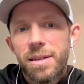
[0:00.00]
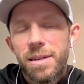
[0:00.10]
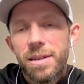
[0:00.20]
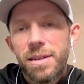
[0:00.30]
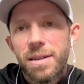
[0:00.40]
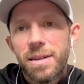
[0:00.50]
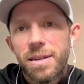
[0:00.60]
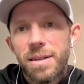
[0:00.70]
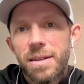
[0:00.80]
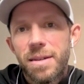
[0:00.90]

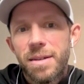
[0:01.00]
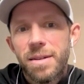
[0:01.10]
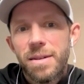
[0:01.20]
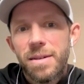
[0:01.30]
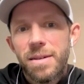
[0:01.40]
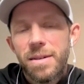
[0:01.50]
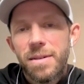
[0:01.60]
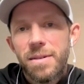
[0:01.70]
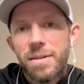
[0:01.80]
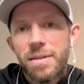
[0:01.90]

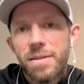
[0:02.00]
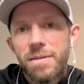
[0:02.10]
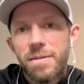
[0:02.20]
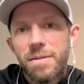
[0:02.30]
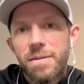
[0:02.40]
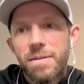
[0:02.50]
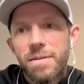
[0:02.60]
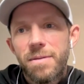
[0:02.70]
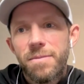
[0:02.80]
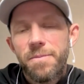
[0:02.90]

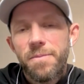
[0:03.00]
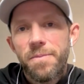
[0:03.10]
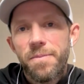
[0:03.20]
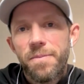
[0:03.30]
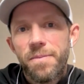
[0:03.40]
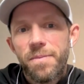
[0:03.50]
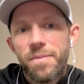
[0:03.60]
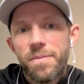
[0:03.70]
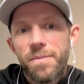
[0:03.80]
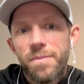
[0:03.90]

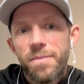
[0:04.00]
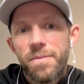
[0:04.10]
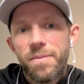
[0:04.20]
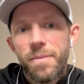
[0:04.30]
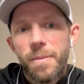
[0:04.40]
This person isn't speaking.